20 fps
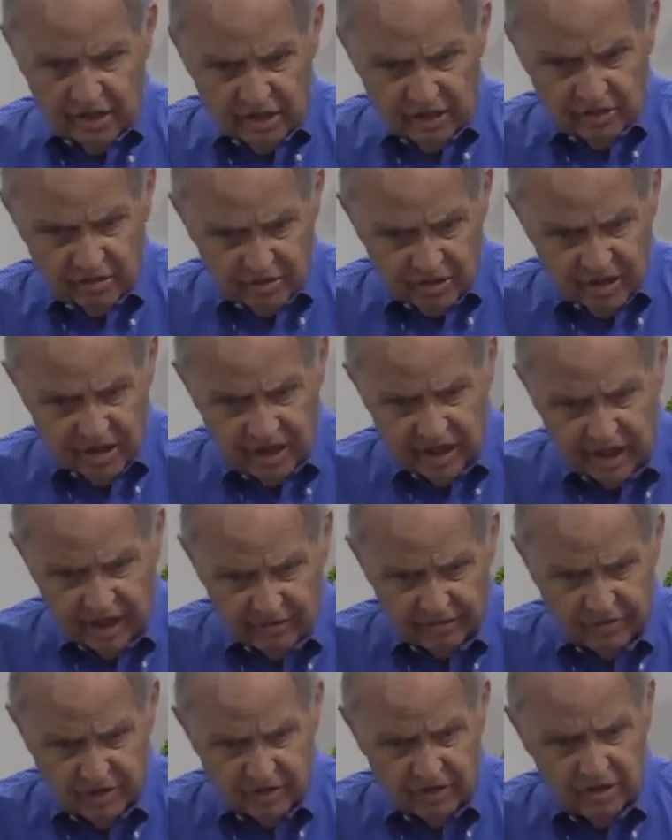you're going to
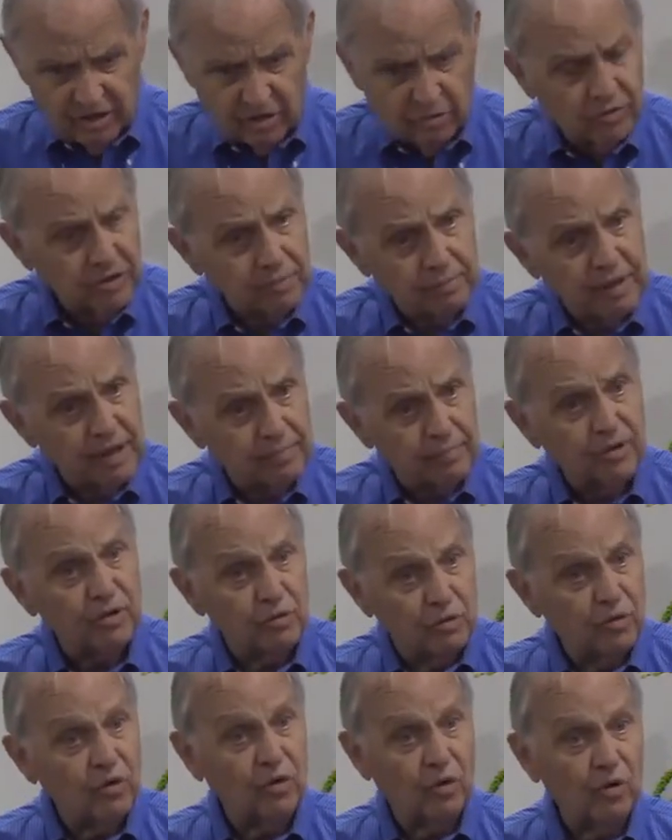have to deal with people
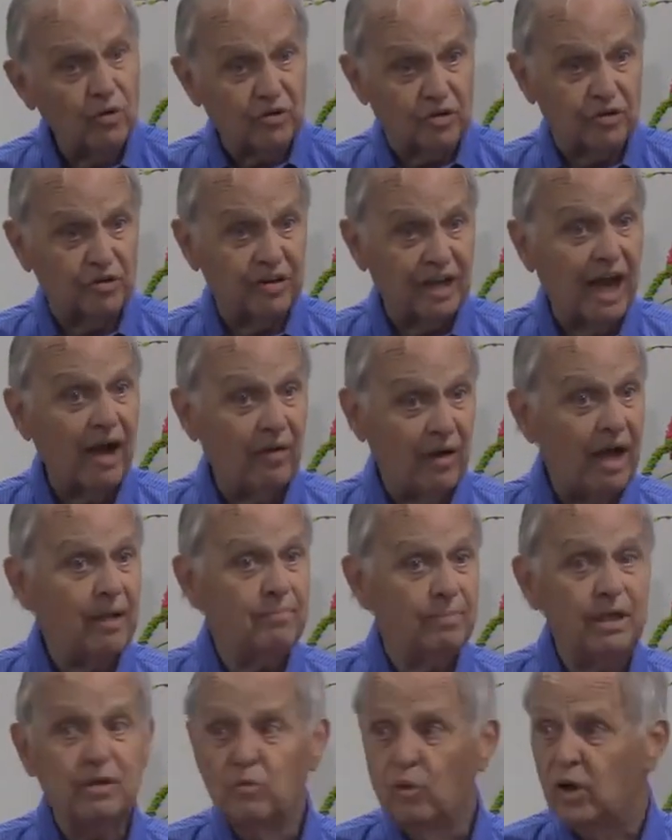who are older. Now I
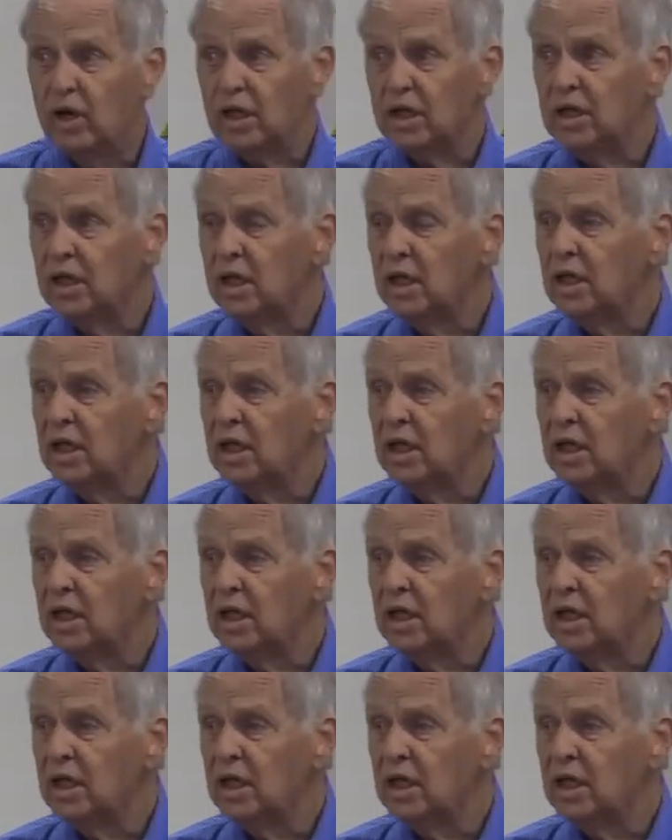be one.